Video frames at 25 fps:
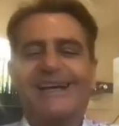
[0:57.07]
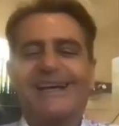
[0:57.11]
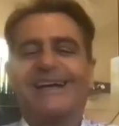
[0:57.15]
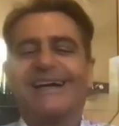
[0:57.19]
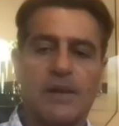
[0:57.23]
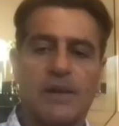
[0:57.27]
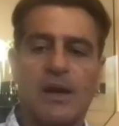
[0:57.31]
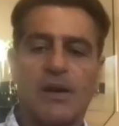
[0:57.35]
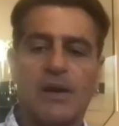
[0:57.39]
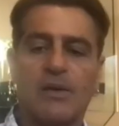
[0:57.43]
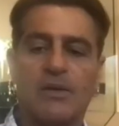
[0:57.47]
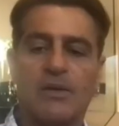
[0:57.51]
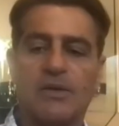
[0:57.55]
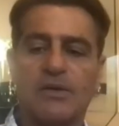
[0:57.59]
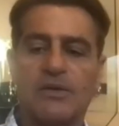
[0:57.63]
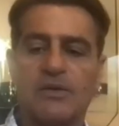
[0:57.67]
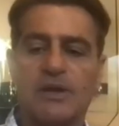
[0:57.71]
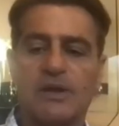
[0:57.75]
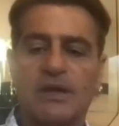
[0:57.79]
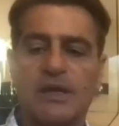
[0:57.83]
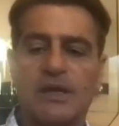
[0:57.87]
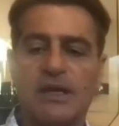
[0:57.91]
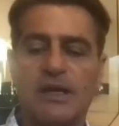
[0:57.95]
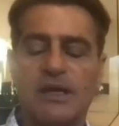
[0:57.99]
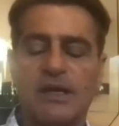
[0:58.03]
Now,
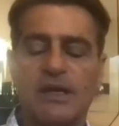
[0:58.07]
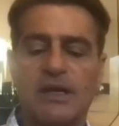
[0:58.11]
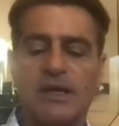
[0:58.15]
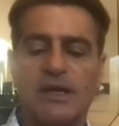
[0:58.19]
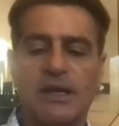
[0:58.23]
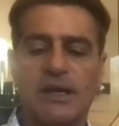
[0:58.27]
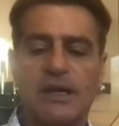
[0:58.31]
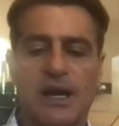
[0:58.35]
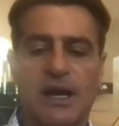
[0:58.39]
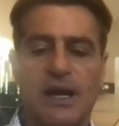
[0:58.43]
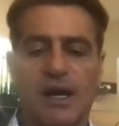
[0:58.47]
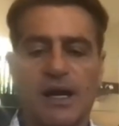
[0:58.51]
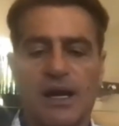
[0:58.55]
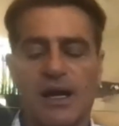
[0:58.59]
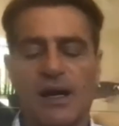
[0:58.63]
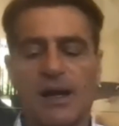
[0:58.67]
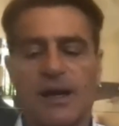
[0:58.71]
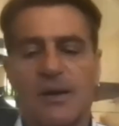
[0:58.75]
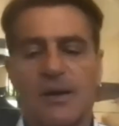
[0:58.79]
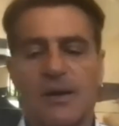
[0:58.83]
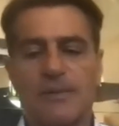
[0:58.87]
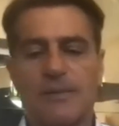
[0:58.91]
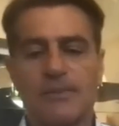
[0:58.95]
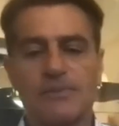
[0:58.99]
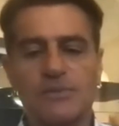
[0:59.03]
the
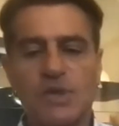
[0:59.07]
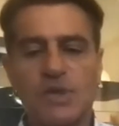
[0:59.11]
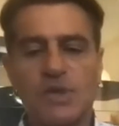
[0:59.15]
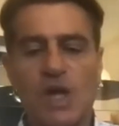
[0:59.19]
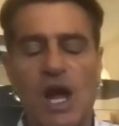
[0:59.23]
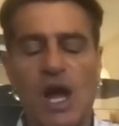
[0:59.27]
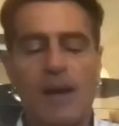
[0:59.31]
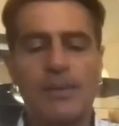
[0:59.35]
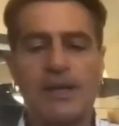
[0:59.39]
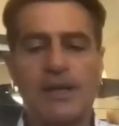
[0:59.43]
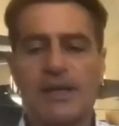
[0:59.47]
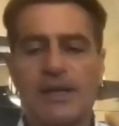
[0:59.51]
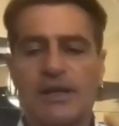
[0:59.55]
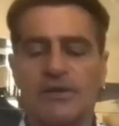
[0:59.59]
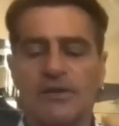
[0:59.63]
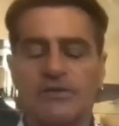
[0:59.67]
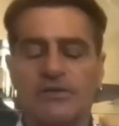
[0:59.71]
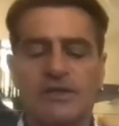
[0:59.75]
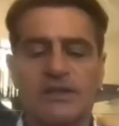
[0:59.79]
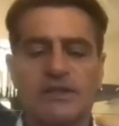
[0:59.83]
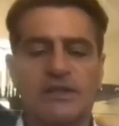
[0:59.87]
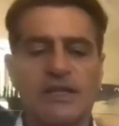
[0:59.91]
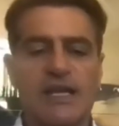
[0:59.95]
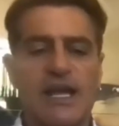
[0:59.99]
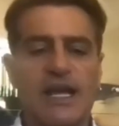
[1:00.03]
um, topic of
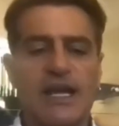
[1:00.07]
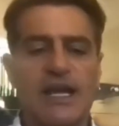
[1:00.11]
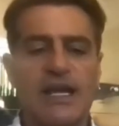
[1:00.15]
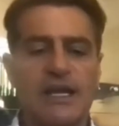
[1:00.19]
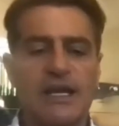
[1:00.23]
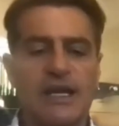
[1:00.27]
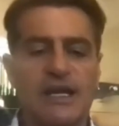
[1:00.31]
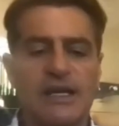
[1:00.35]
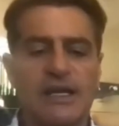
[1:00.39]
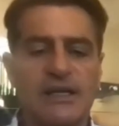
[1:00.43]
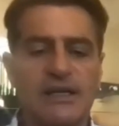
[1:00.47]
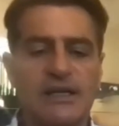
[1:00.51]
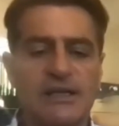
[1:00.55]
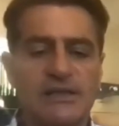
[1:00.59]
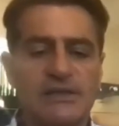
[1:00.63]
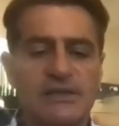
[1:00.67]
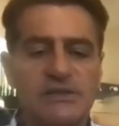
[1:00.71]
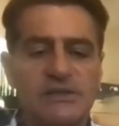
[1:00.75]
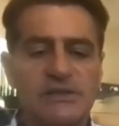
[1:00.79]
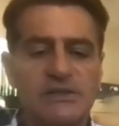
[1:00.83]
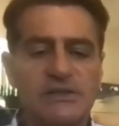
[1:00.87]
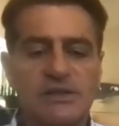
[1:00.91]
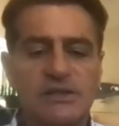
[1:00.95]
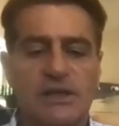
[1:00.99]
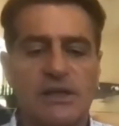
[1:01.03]
the day
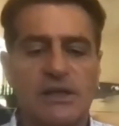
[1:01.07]
is,